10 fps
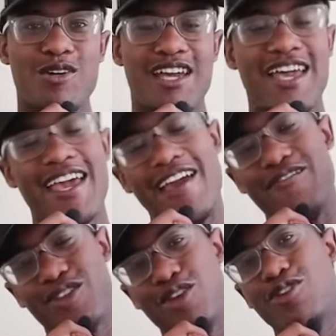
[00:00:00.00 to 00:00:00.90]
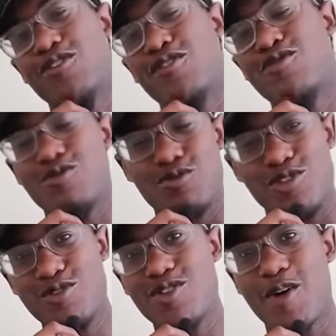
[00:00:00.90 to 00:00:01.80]
on the trend
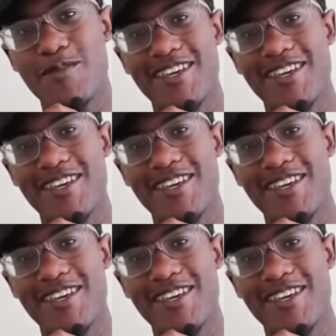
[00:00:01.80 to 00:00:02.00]
analysis that I